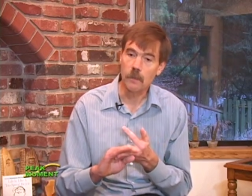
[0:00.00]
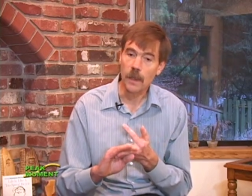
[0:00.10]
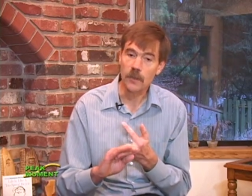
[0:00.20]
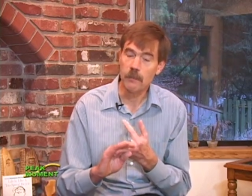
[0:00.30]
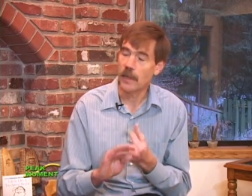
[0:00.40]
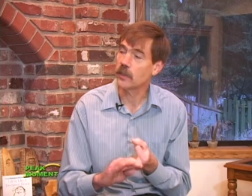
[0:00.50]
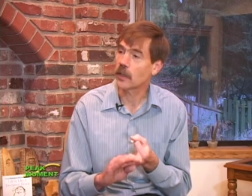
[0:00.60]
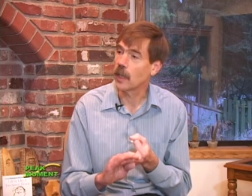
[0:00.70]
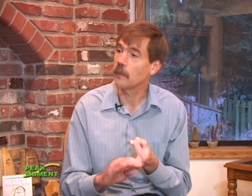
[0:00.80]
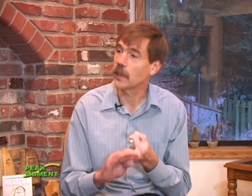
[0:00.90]
these are major
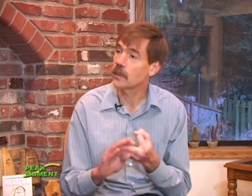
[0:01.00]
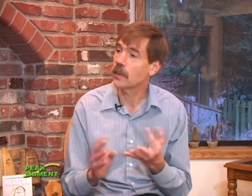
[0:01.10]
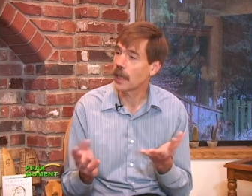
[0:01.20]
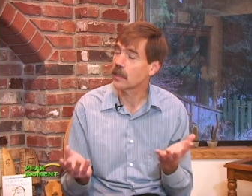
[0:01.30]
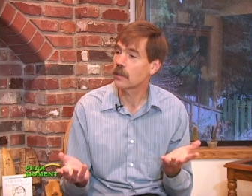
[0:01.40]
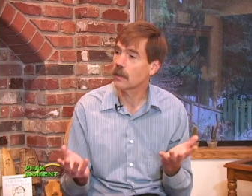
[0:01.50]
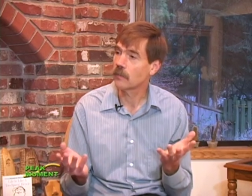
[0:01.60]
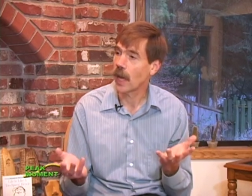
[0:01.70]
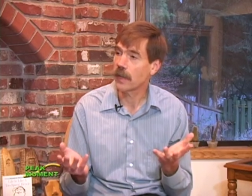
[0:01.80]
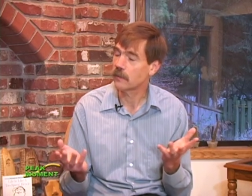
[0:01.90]
companies. They're
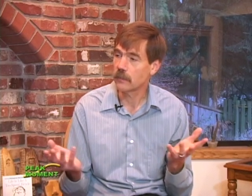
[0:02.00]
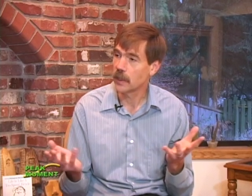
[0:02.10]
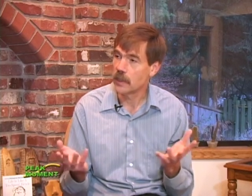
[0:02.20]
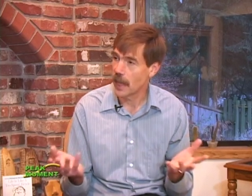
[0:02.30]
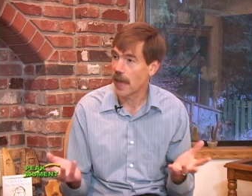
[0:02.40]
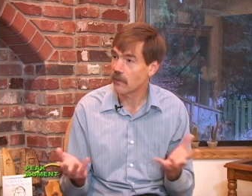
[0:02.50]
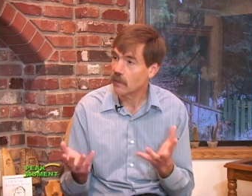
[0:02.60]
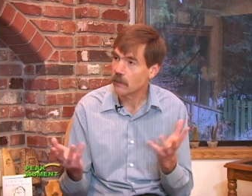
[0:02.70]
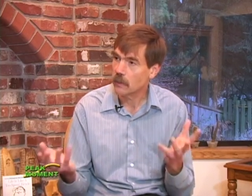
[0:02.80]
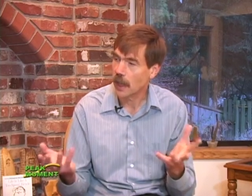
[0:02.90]
not in debt
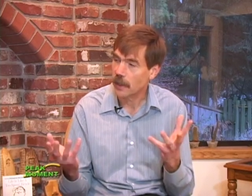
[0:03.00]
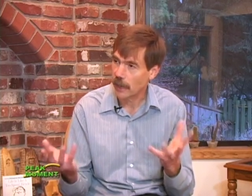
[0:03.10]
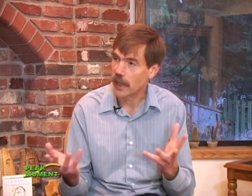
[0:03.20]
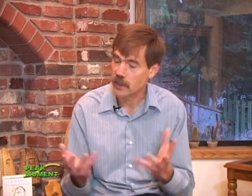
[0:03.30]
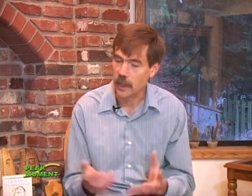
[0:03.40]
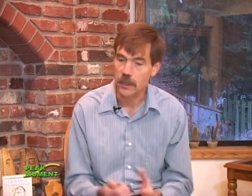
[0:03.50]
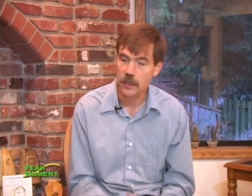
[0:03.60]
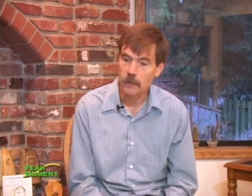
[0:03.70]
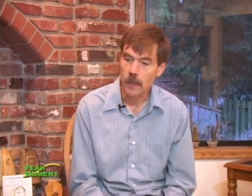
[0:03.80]
and a lot of assets.